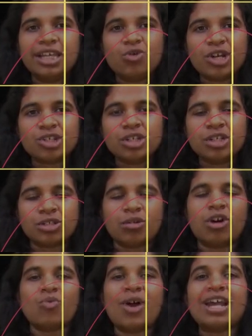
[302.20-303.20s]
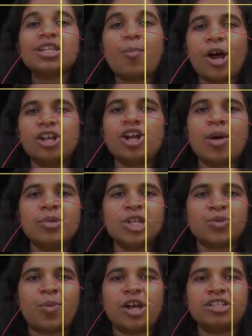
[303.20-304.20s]
equation is, or where the polynomial
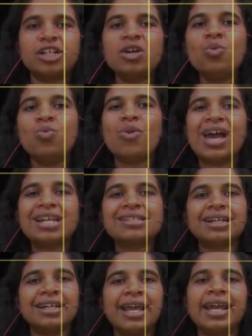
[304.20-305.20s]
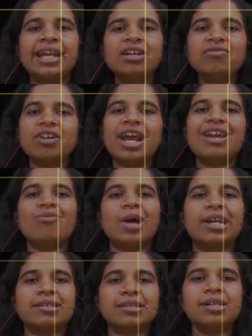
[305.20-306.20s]
is positive, where is it negative, and
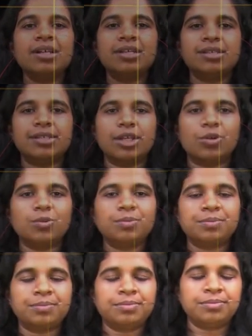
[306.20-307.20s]
where is it zero.